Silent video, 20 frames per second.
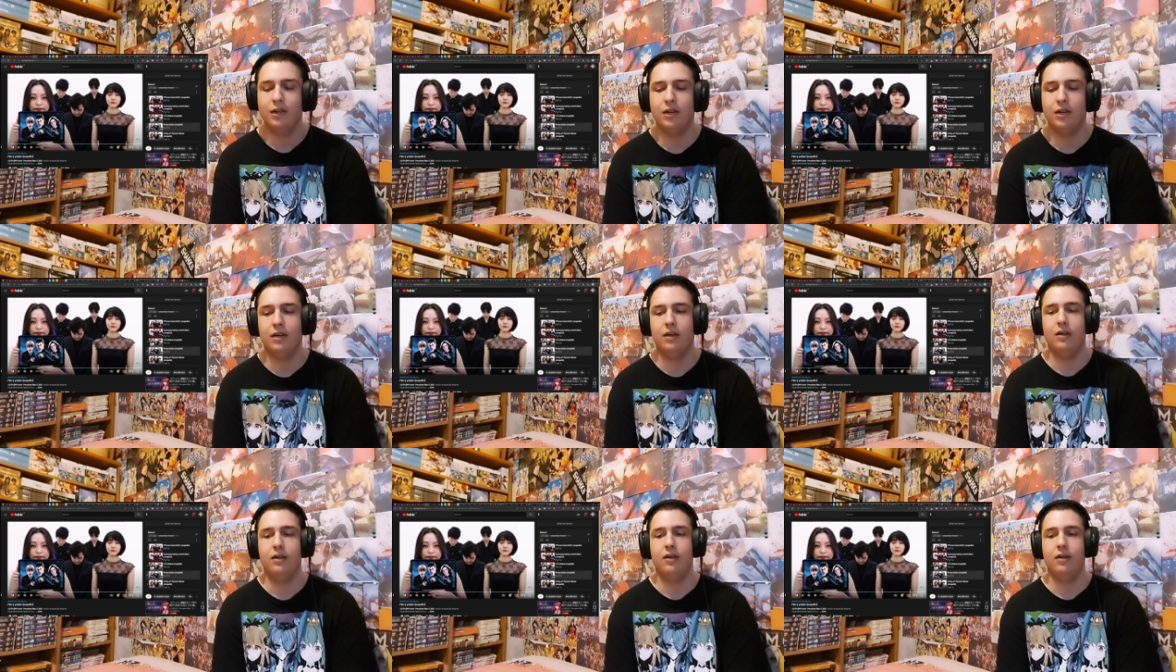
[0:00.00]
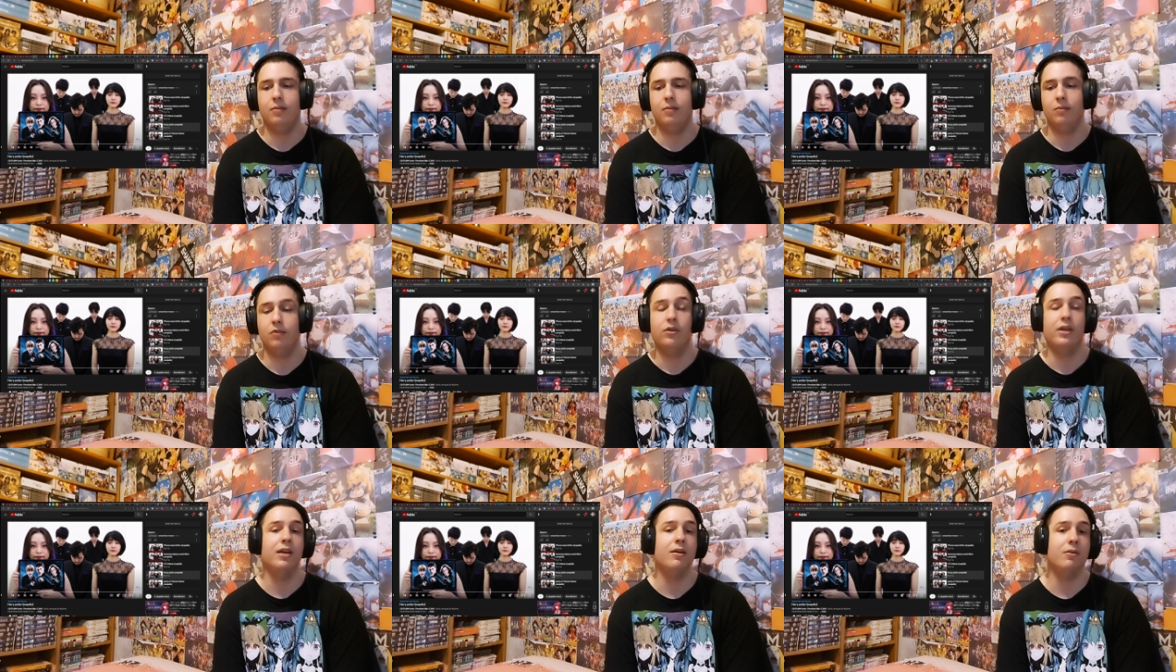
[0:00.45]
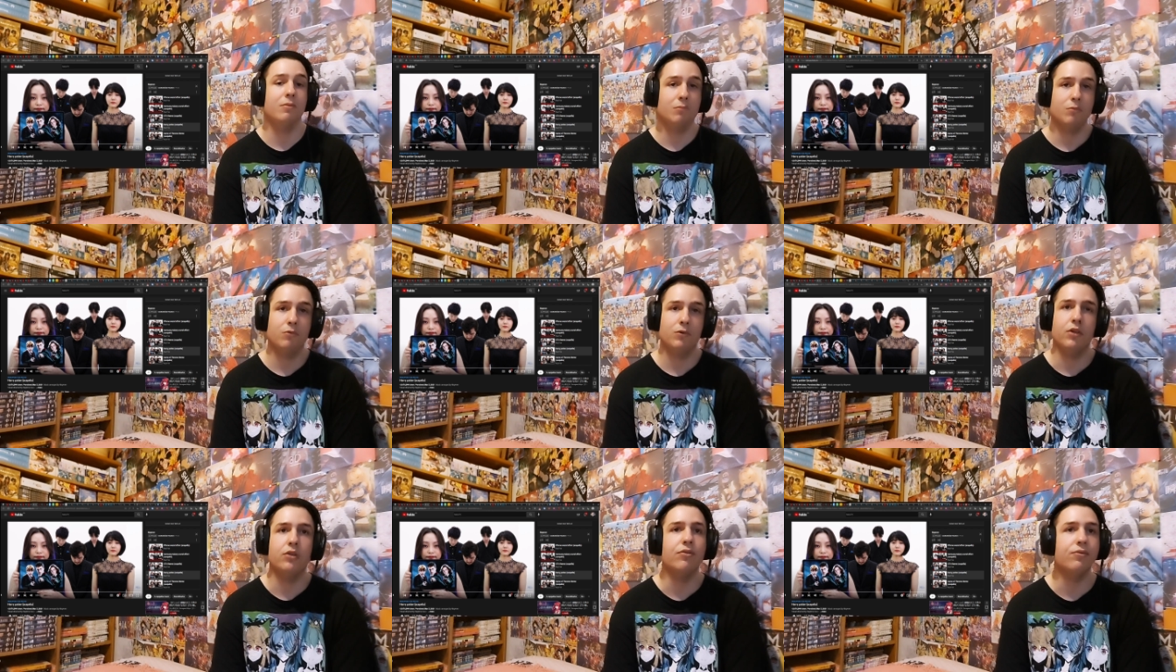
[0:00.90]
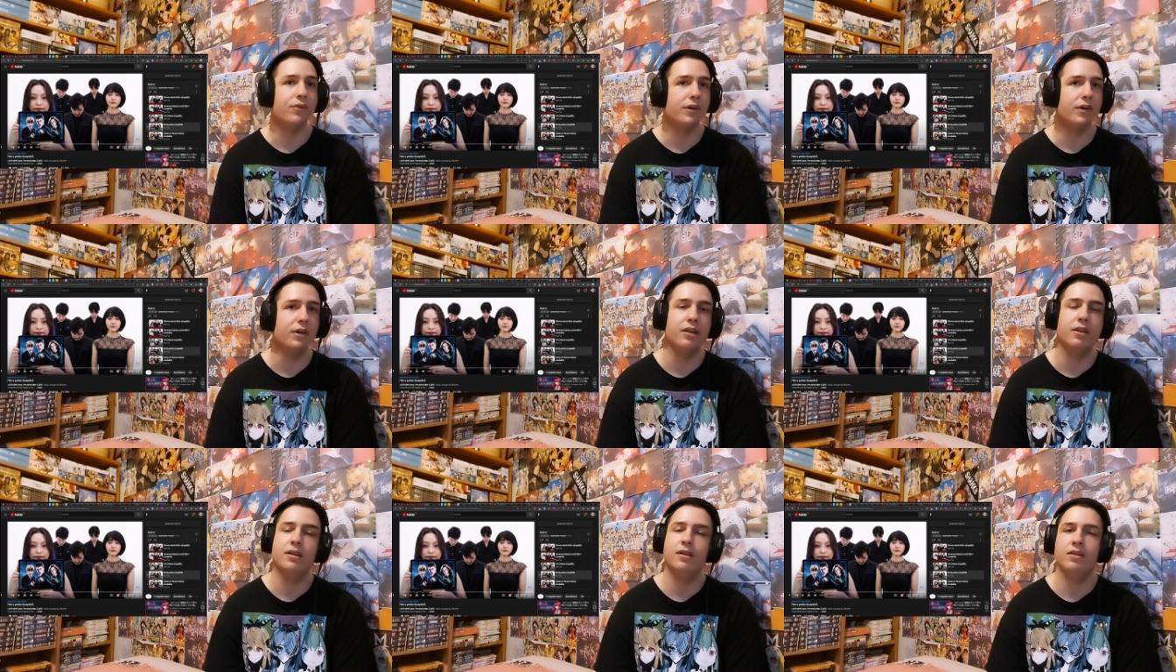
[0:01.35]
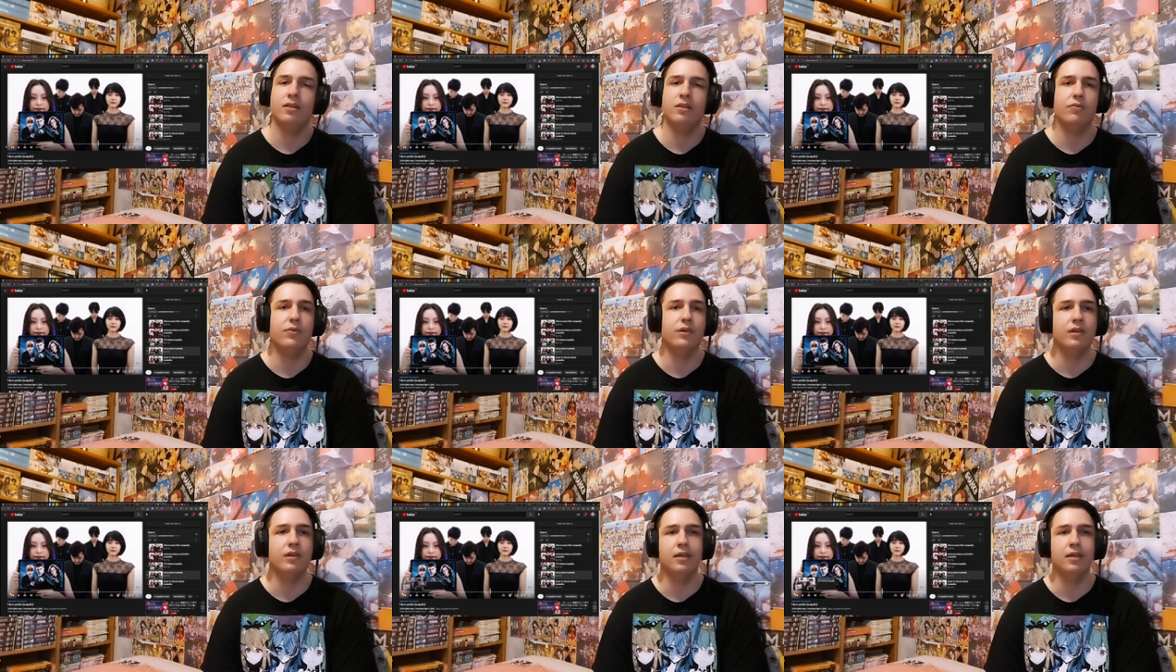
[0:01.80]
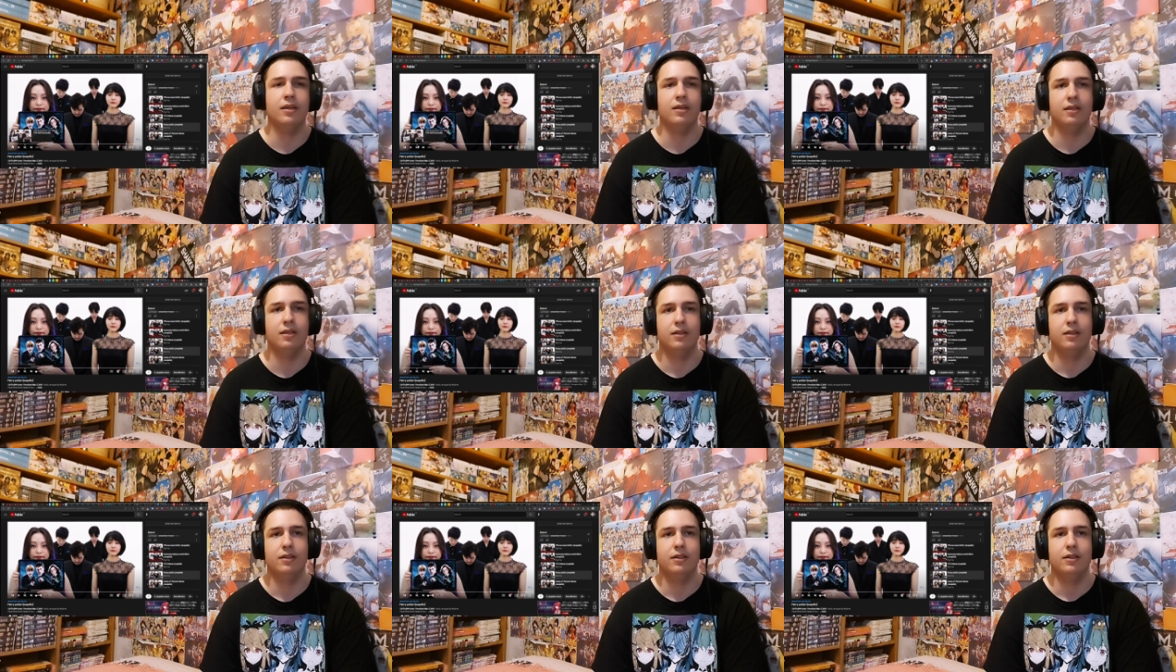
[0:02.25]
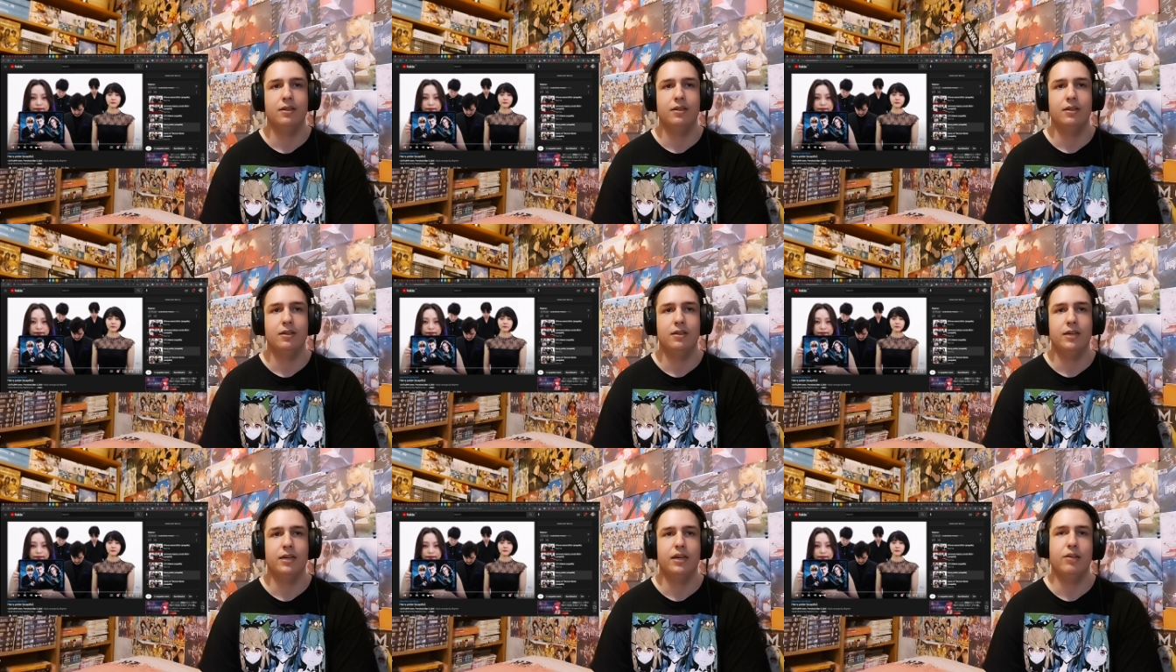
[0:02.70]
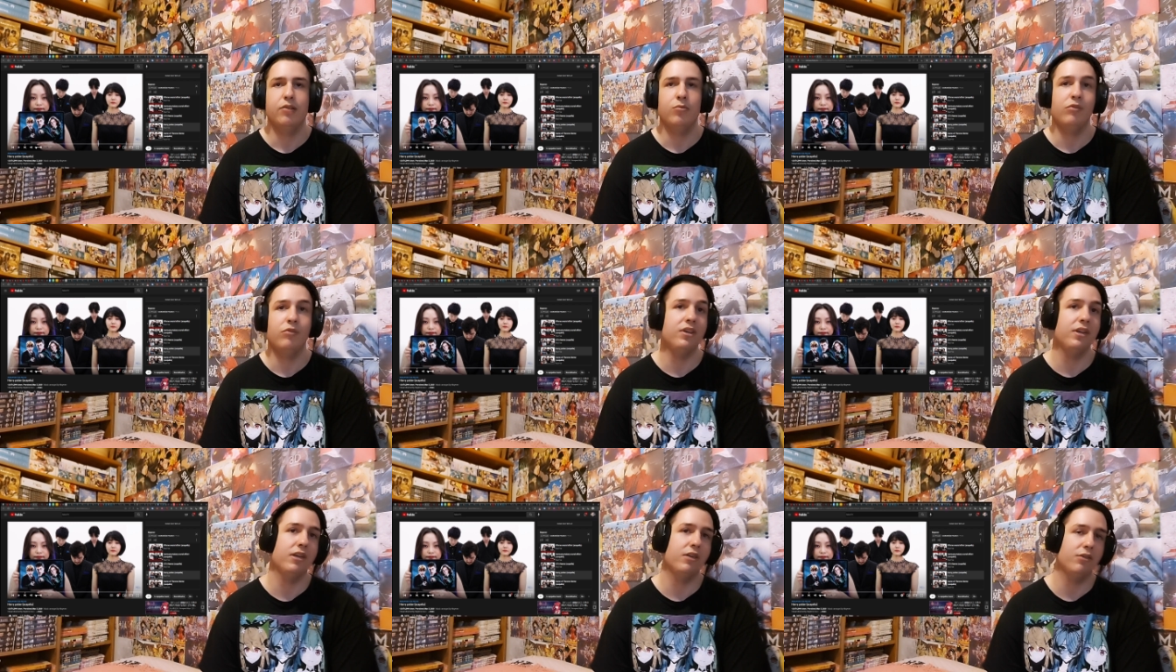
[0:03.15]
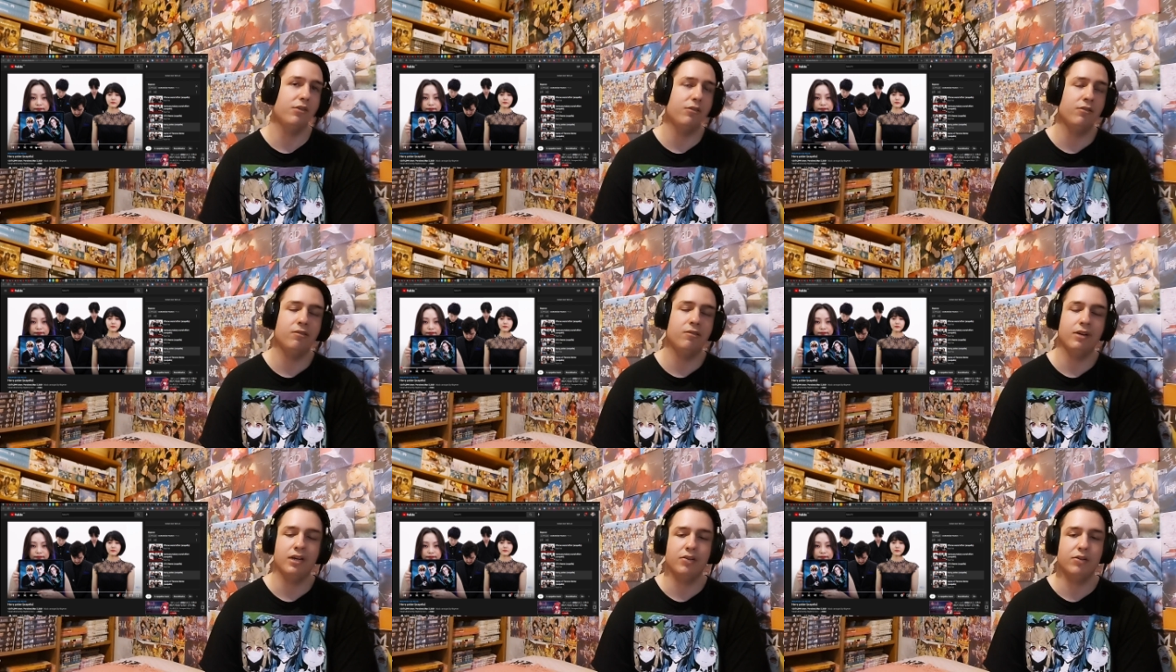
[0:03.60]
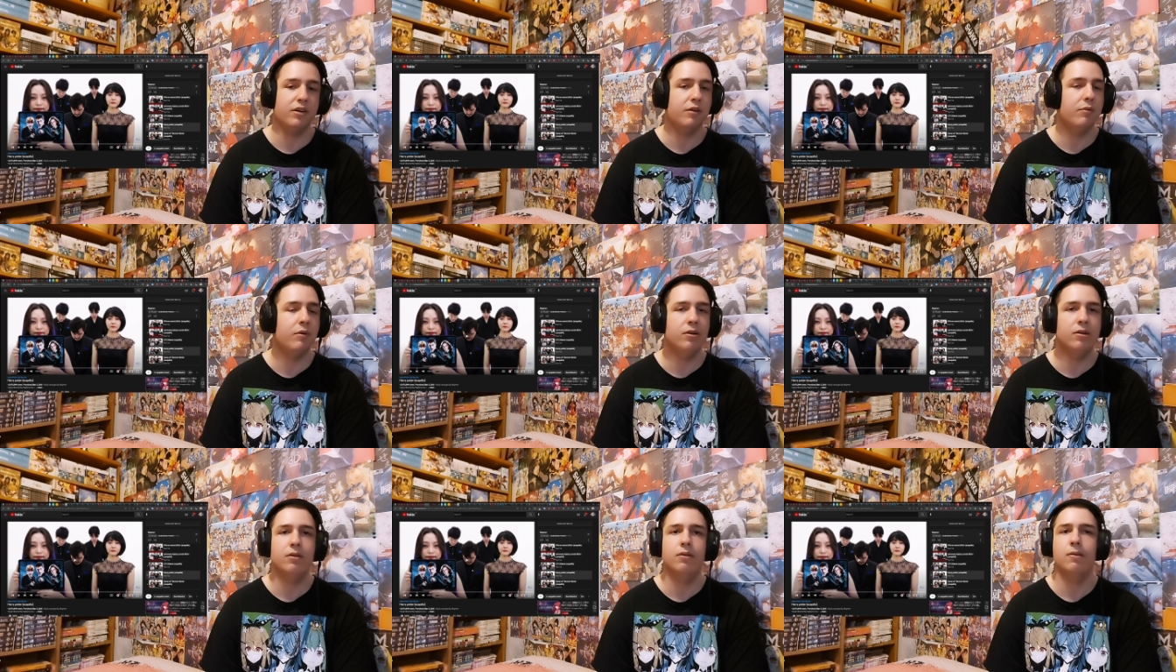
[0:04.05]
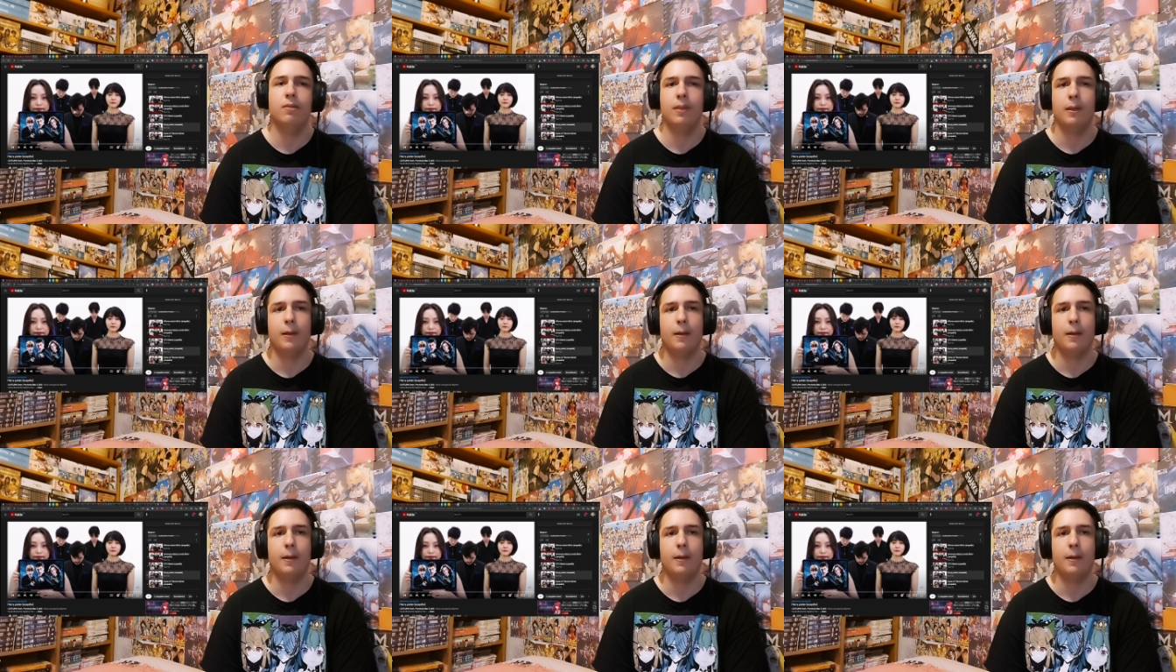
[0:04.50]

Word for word: Um, so yeah, quite the fan, definitely. And the music is incredible.